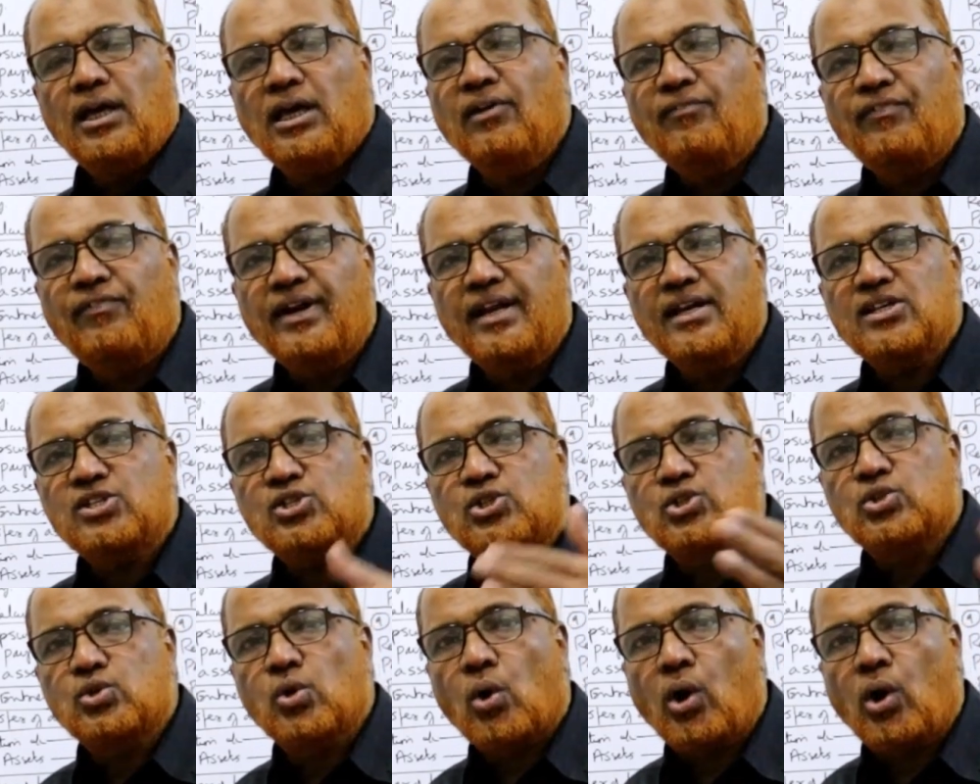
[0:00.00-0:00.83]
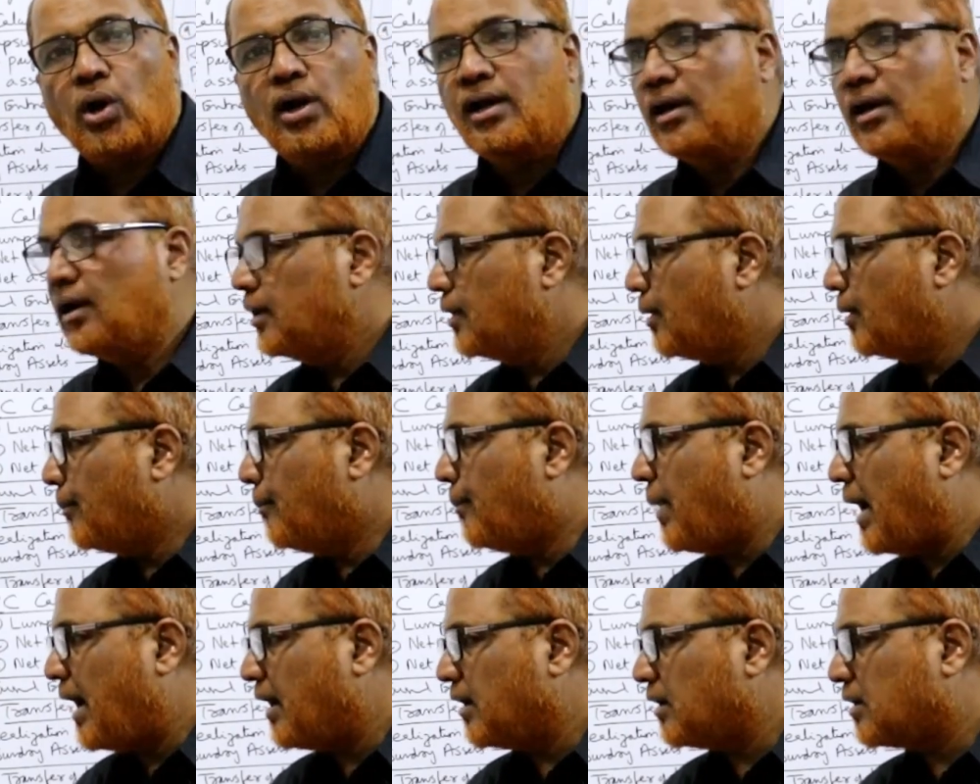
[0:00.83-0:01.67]
If it is sold,
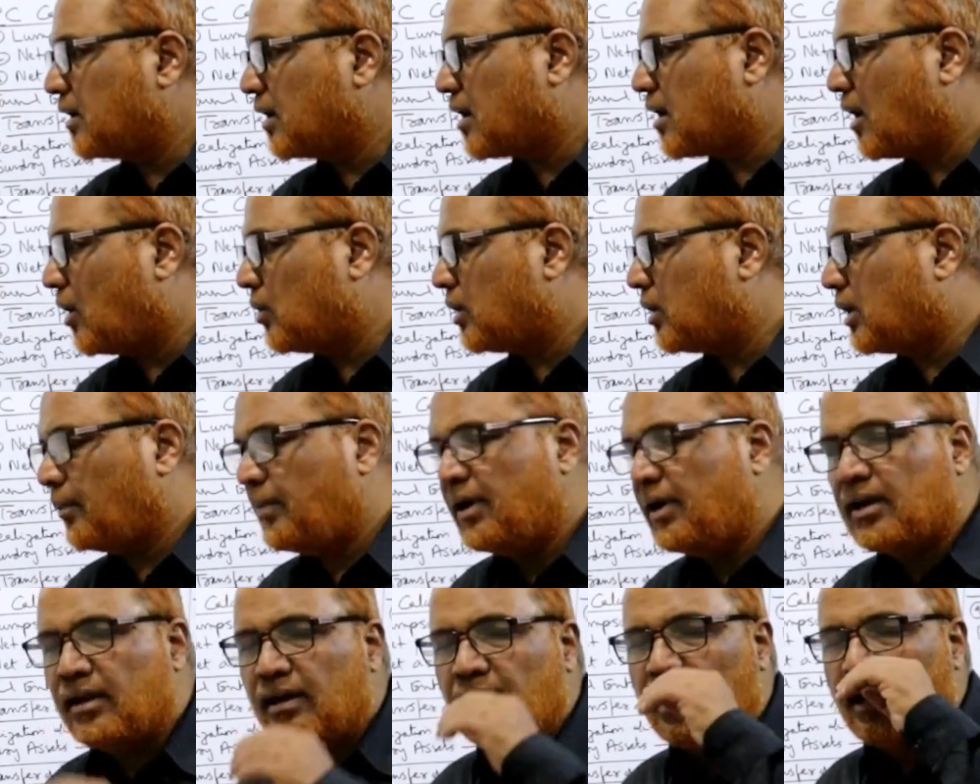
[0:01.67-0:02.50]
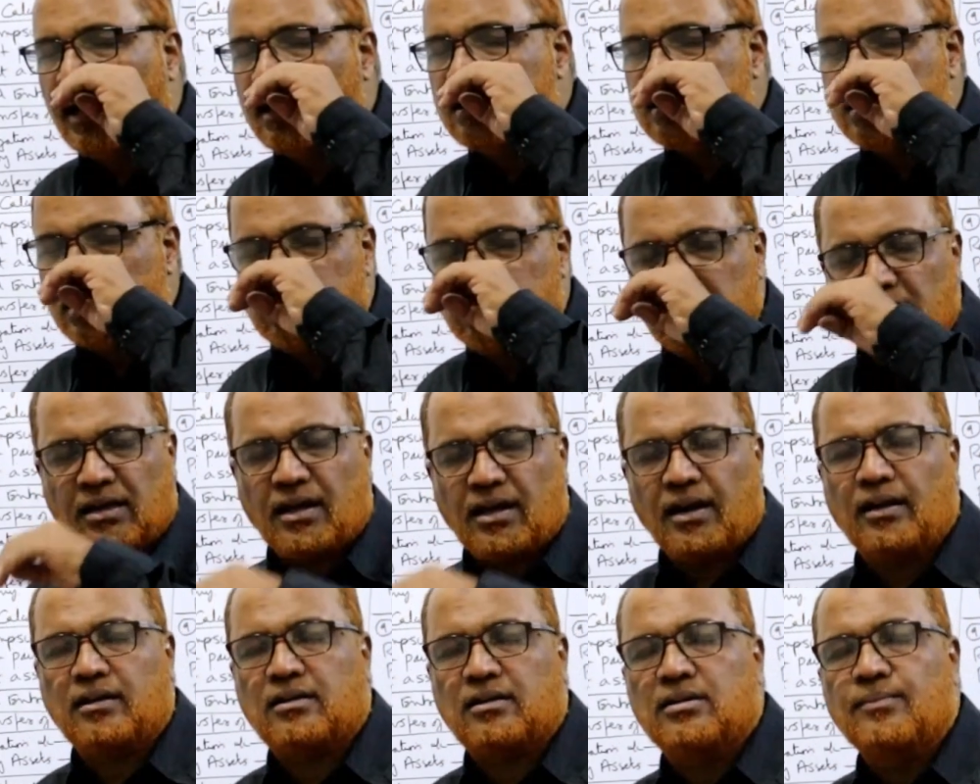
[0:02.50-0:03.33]
bank account debit realization
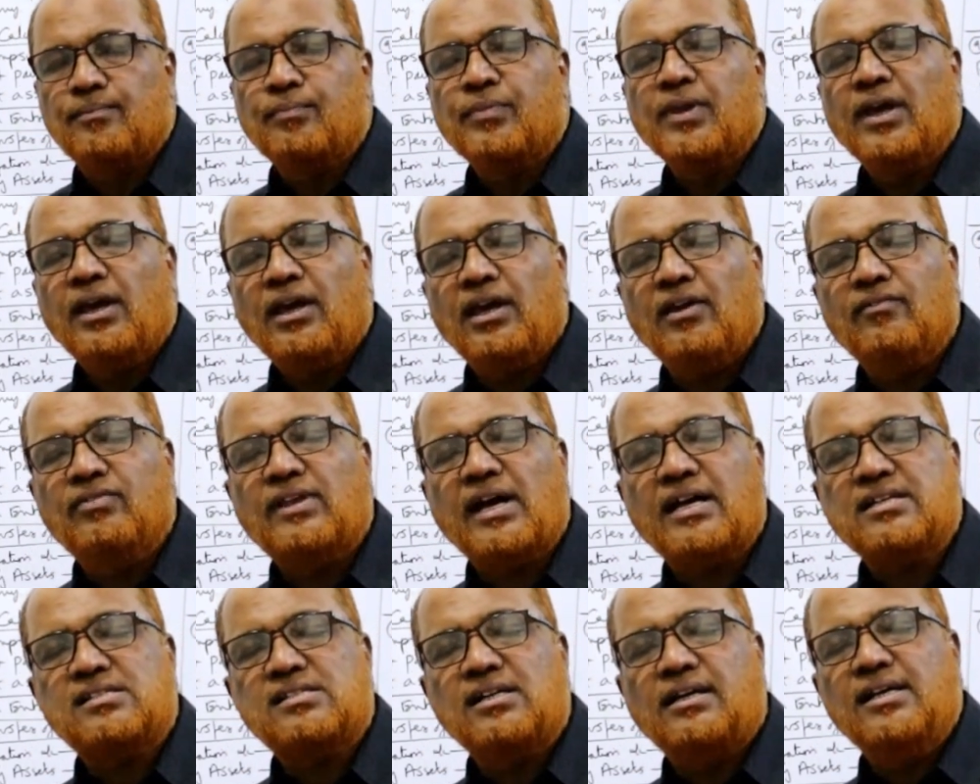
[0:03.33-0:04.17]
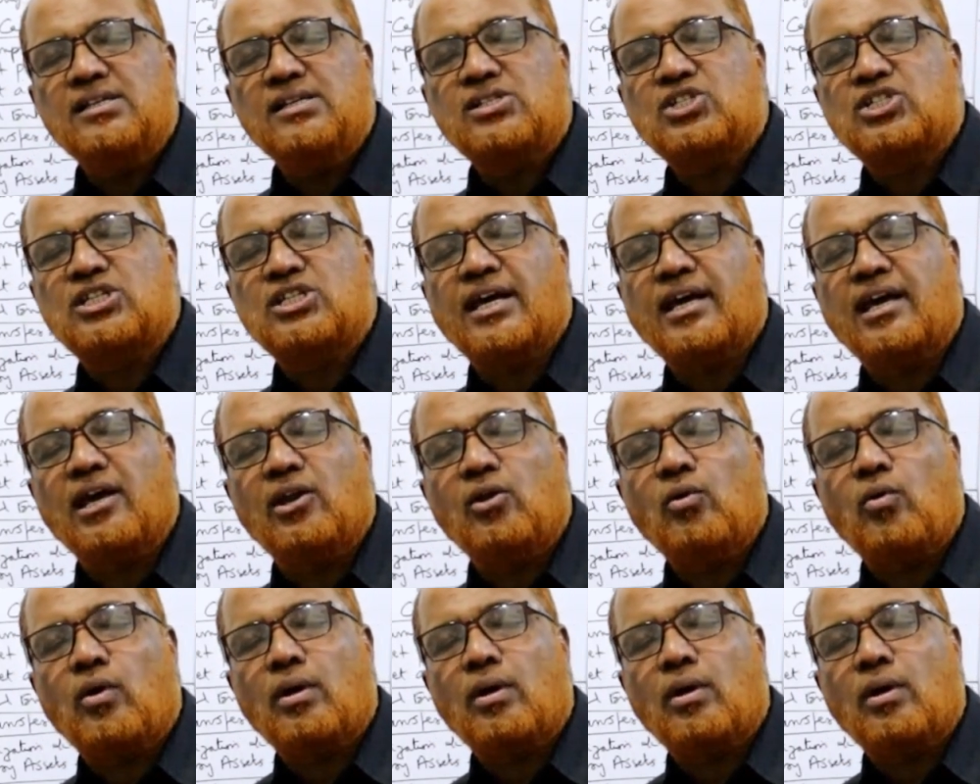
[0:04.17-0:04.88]
credit. If the asset is taken